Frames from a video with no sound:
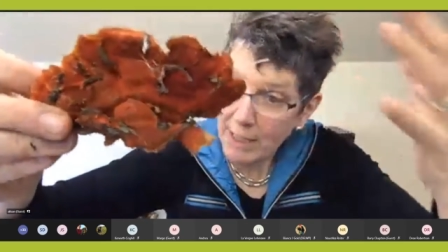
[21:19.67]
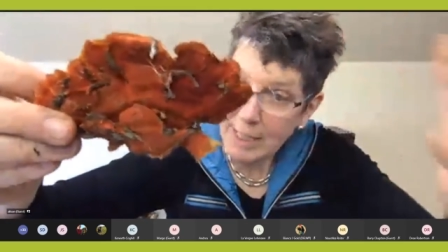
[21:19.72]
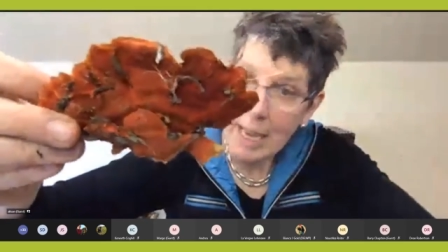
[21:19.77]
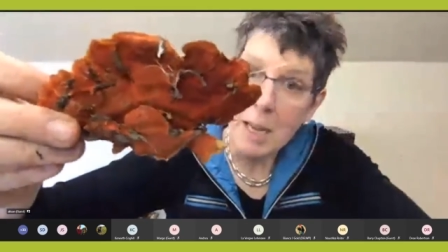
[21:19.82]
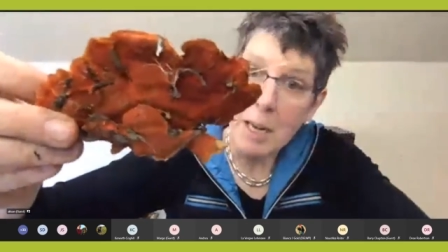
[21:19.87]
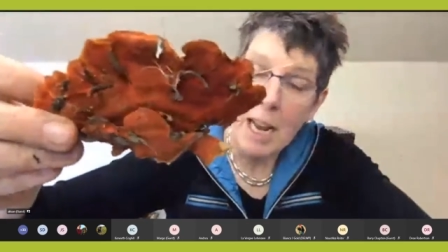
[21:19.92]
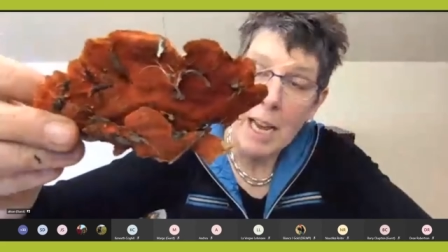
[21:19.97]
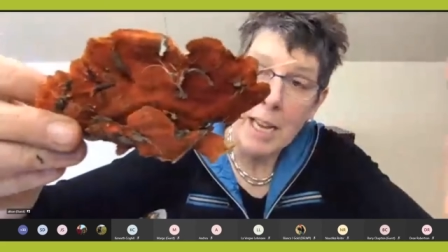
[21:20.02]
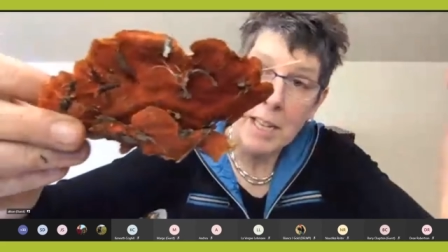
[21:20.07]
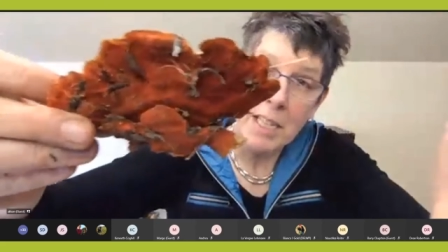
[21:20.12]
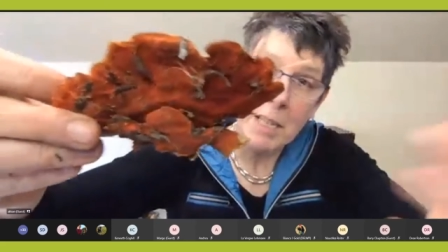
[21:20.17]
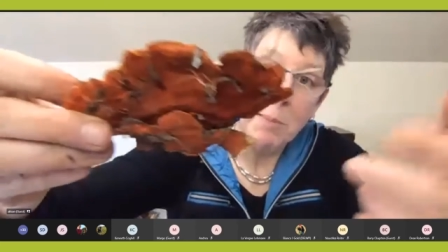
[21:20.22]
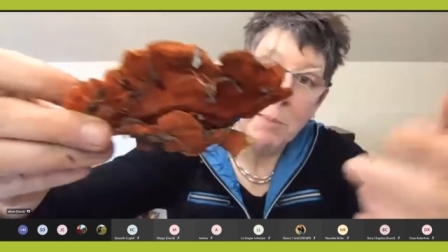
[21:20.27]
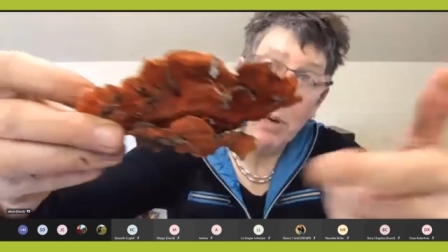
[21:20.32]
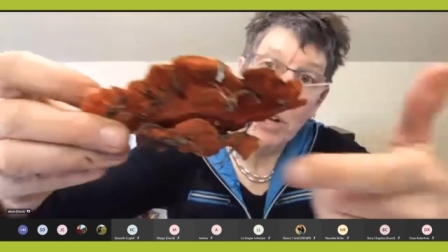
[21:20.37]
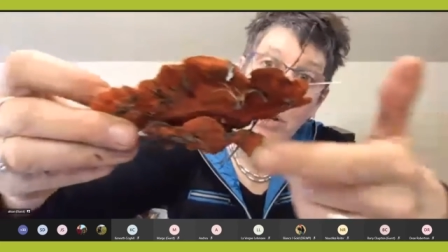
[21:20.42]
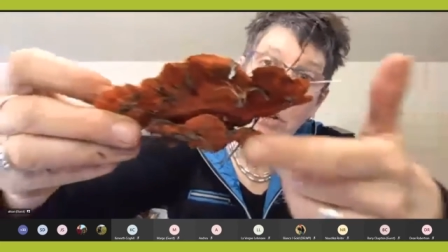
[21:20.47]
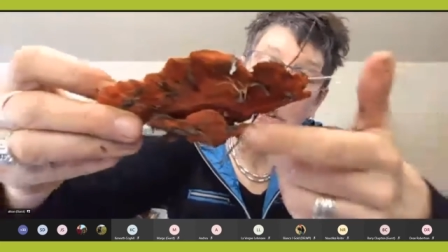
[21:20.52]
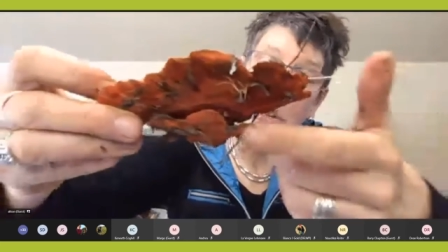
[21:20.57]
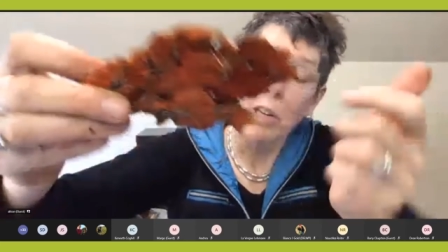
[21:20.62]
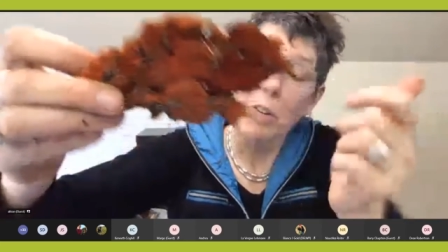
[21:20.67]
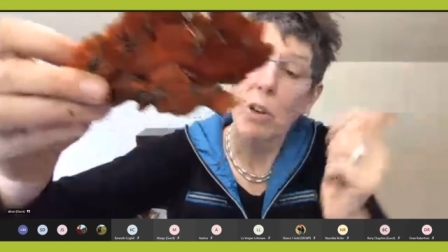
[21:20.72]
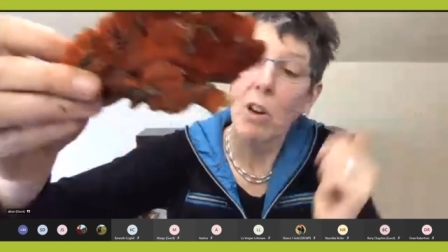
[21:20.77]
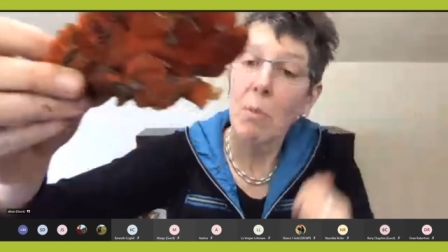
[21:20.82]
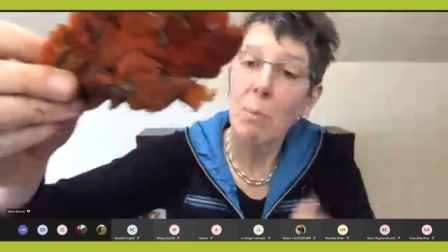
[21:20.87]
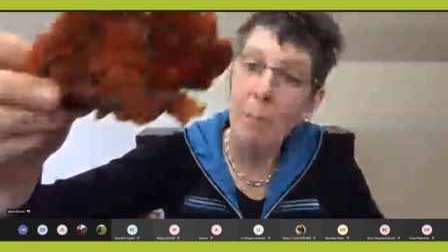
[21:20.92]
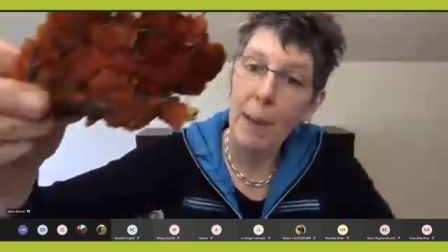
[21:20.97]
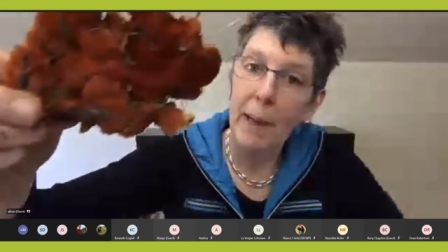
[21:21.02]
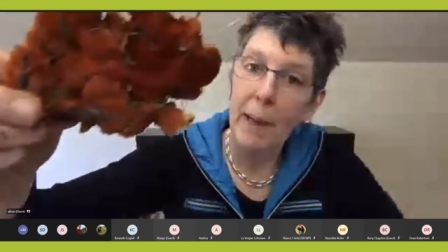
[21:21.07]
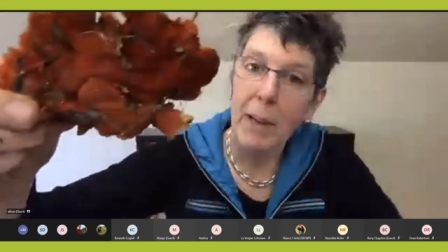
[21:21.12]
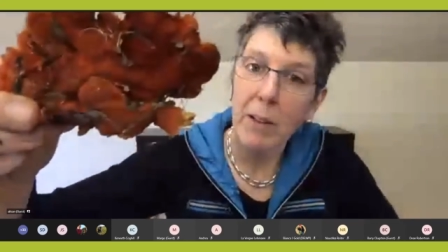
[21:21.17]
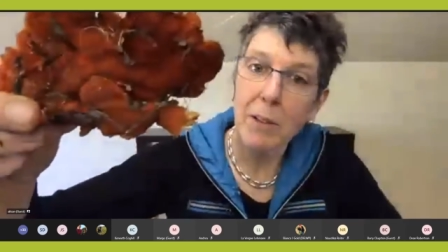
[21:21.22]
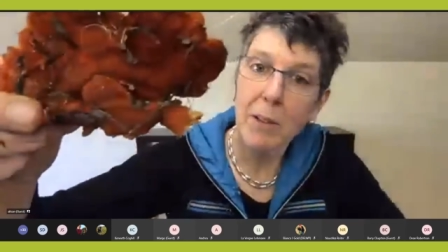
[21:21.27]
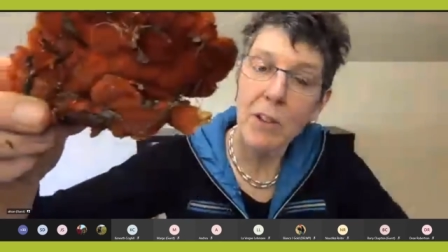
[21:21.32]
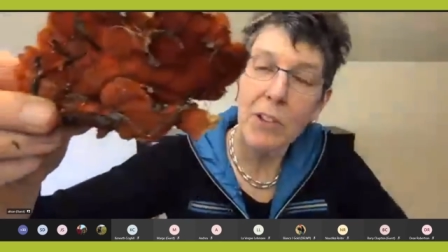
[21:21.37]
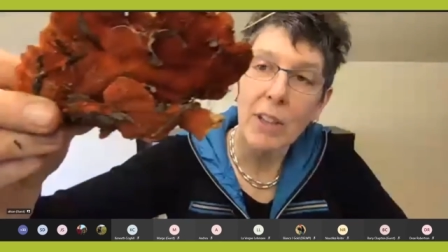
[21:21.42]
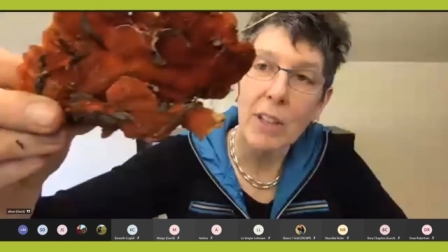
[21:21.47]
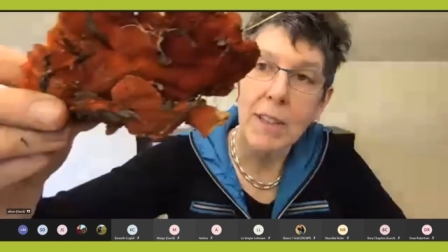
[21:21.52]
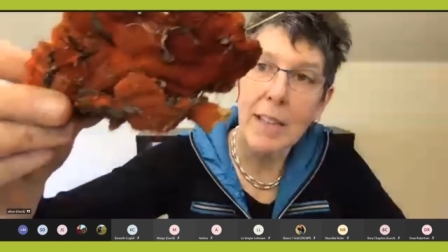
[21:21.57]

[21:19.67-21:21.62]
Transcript: its an antibiotic compounds,